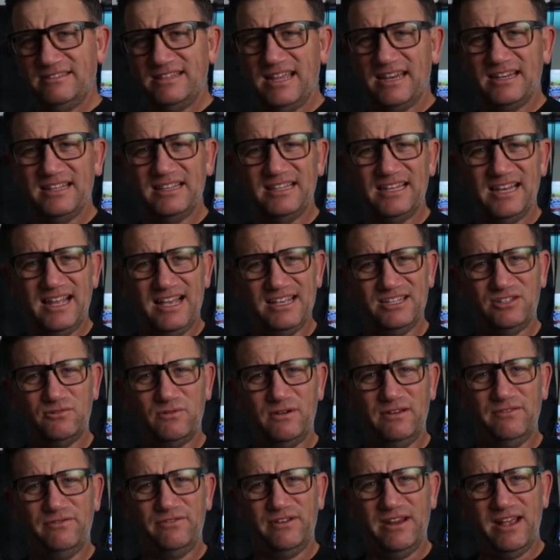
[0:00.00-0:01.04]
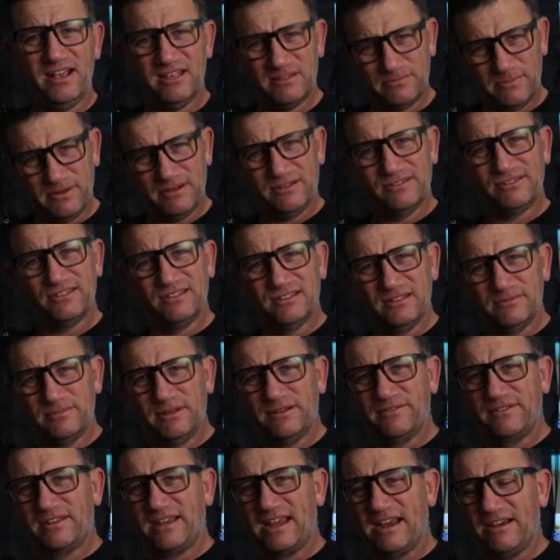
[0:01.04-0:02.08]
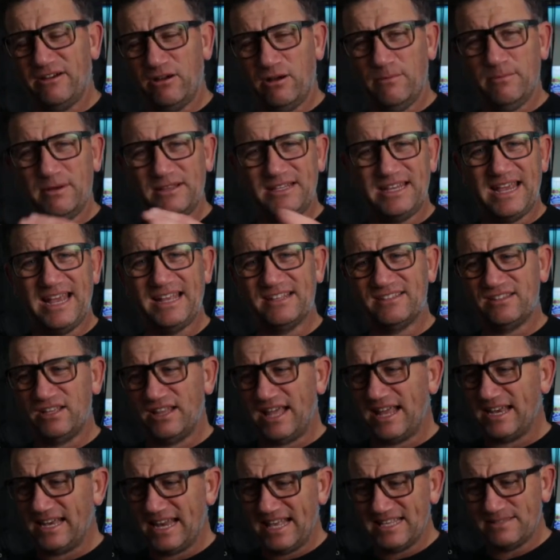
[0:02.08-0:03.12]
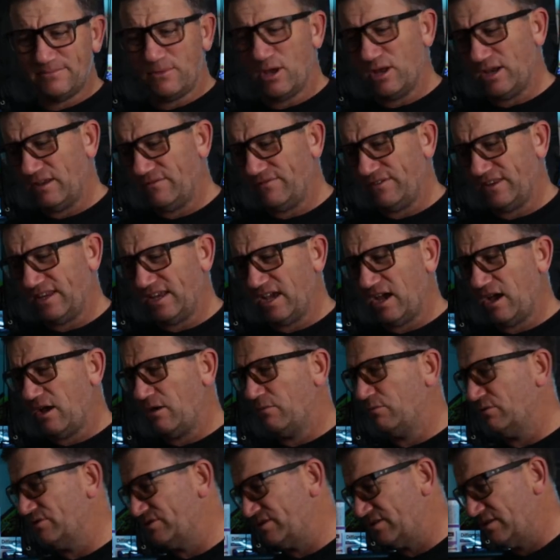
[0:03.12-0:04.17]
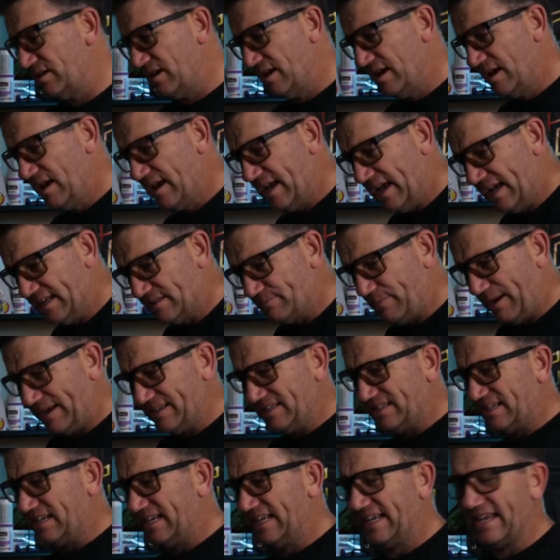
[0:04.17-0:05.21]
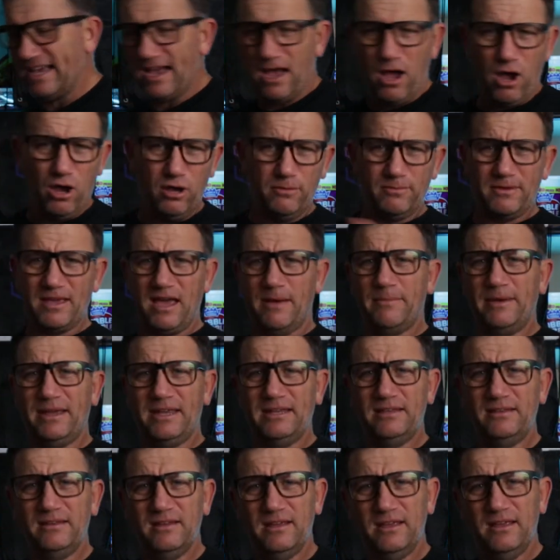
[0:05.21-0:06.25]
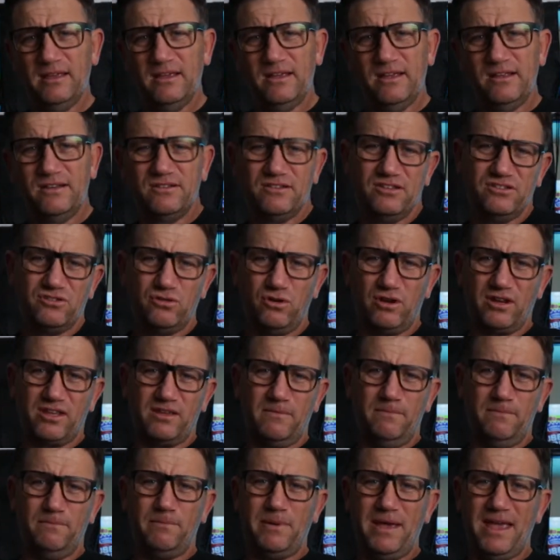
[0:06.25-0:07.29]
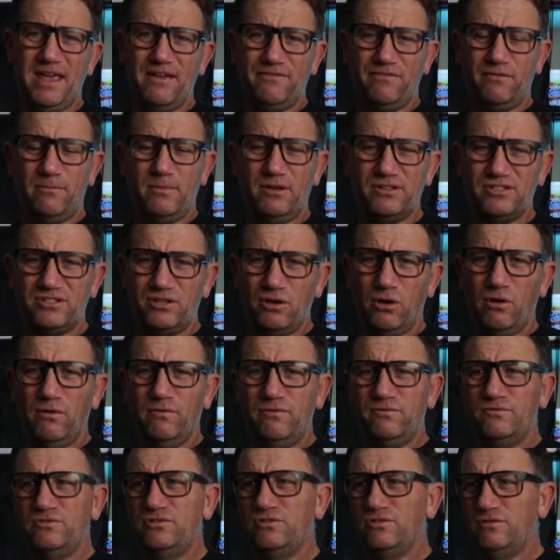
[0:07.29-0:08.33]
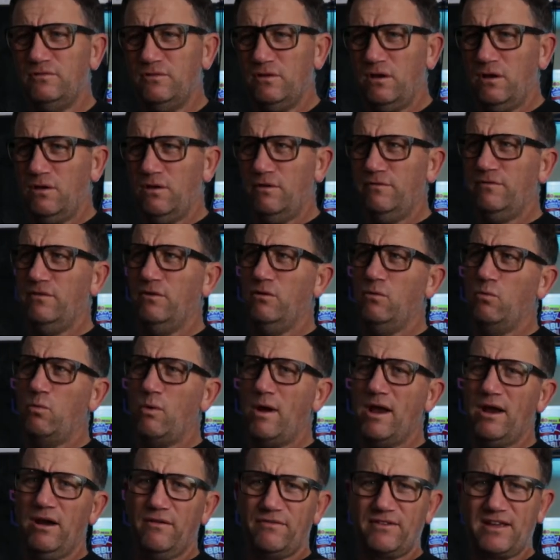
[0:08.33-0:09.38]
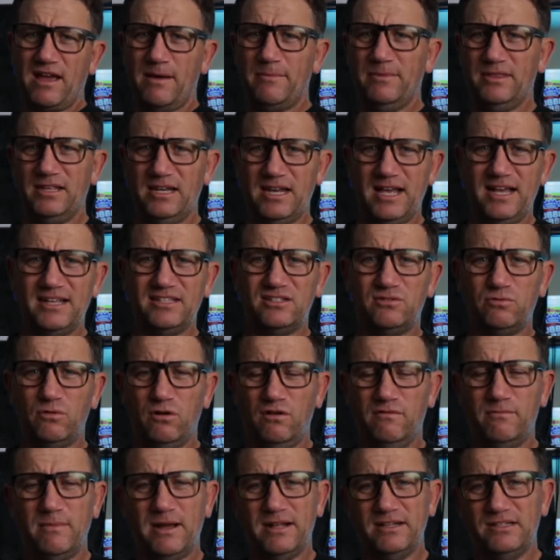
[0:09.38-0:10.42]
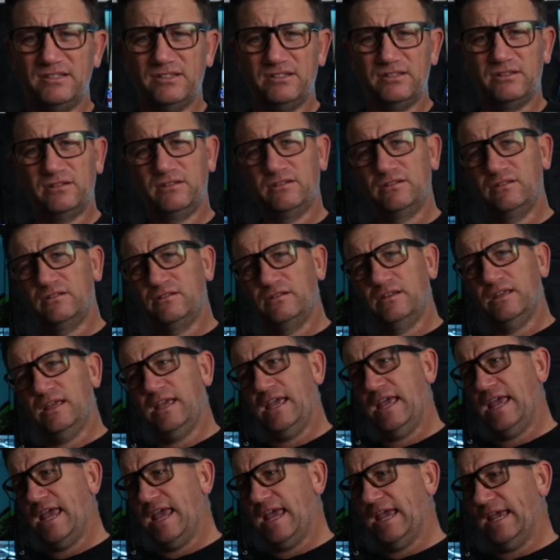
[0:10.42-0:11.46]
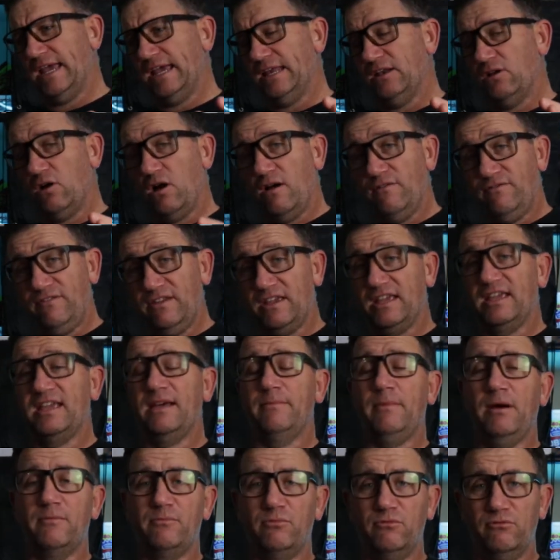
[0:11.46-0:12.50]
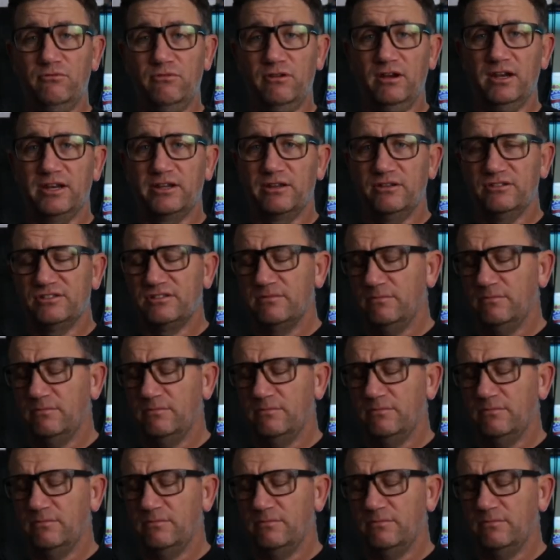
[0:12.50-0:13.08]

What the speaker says: done in the last 24 hours, but it was a little bit of a carry on. But yeah, so that Les Murdy video is basically a homecoming to sort of compare for myself over where I've come in the last 12 months. And I think it came up really good.